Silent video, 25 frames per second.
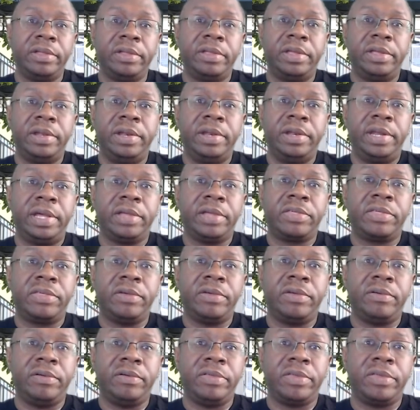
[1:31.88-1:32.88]
The next
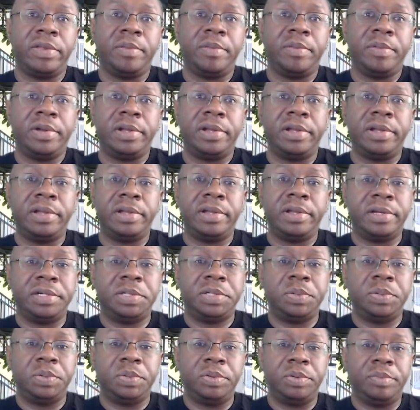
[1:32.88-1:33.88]
series that I'm going to
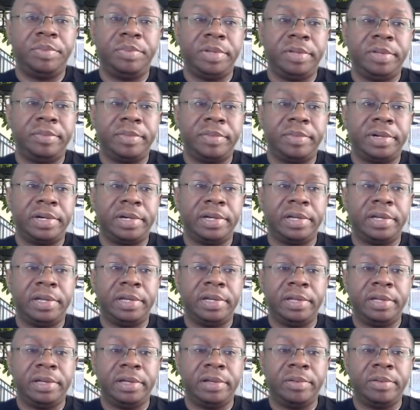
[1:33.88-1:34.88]
launch will be
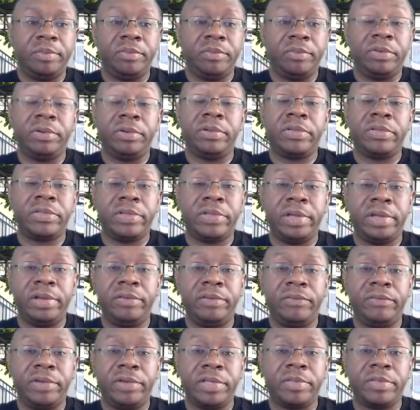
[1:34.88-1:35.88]
my um, real estate
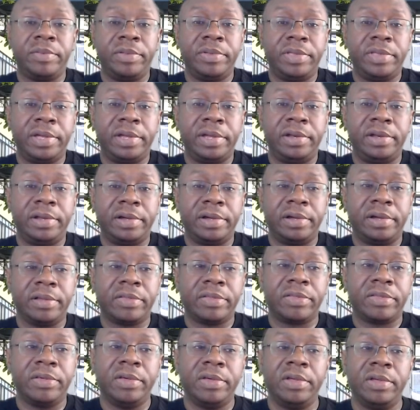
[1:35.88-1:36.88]
investment TED
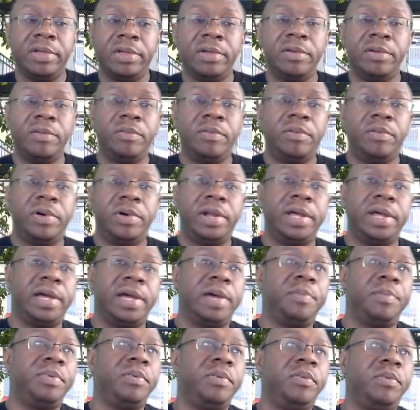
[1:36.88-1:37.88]
Talks. What
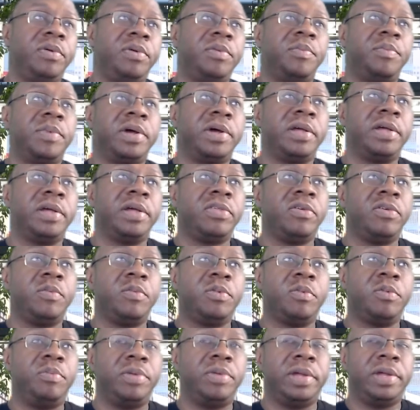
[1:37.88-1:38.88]
happened with my
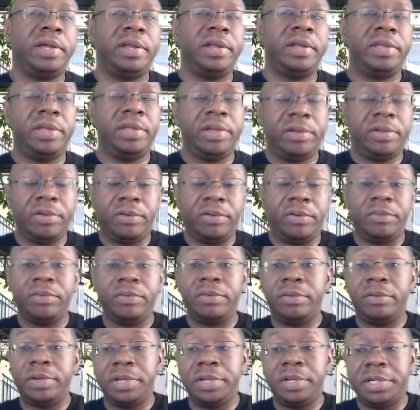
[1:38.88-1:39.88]
super plan to take
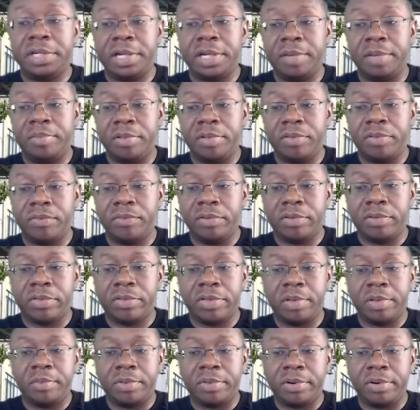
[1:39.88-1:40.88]
over the Japanese real
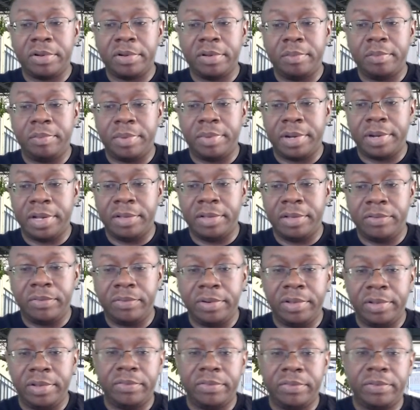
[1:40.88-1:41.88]
estate market by
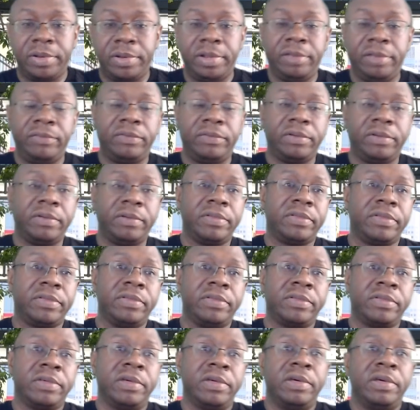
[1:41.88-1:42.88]
2020
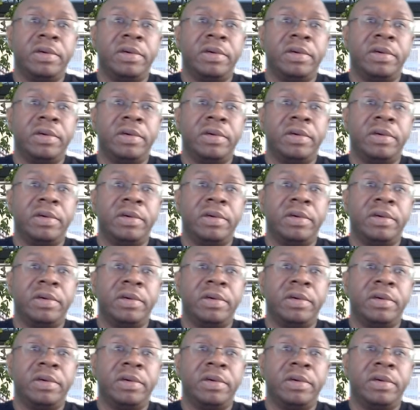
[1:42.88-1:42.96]
versus